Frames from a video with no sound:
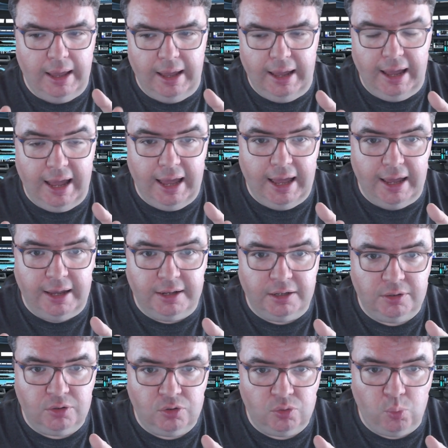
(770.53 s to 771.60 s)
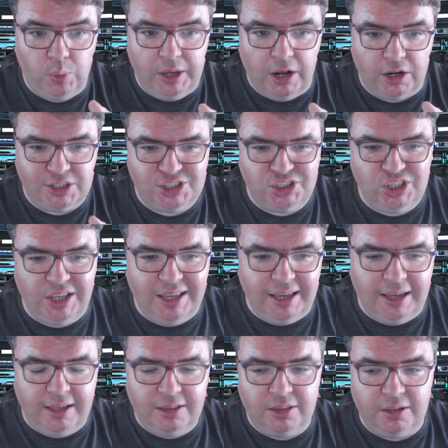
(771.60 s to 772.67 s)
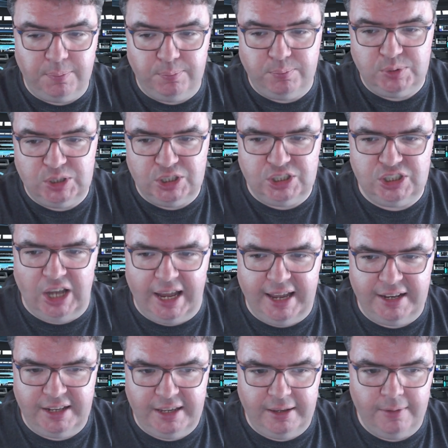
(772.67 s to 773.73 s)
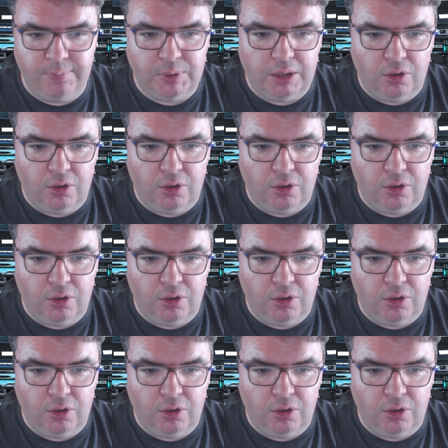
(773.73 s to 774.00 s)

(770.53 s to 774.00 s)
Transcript: and we are seeing the society